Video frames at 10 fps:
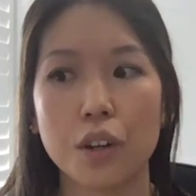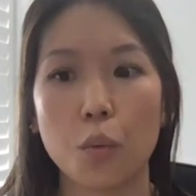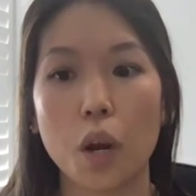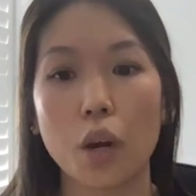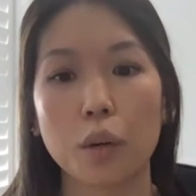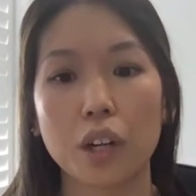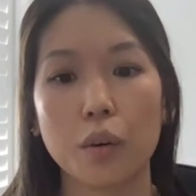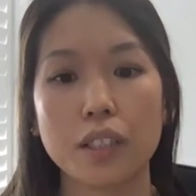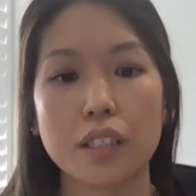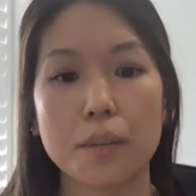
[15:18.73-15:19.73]
where we're
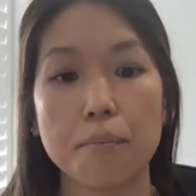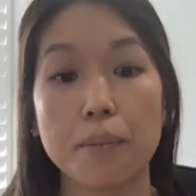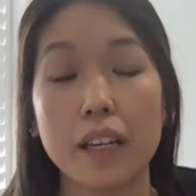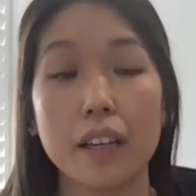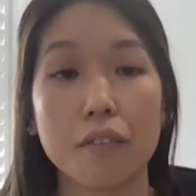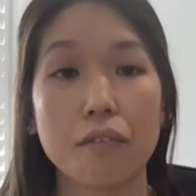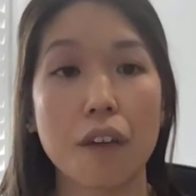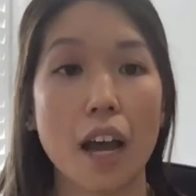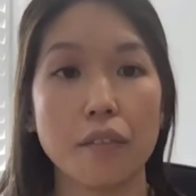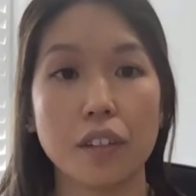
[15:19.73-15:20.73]
going to be in
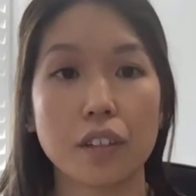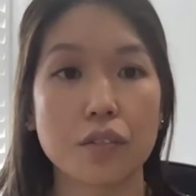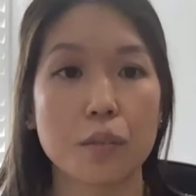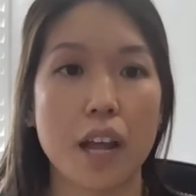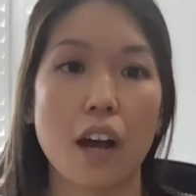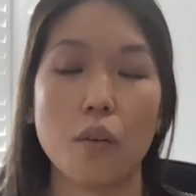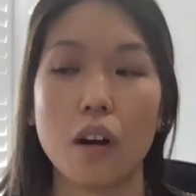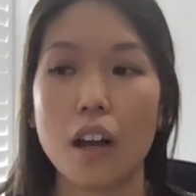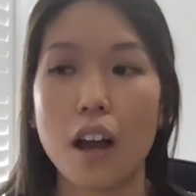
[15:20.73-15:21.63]
5 years from now,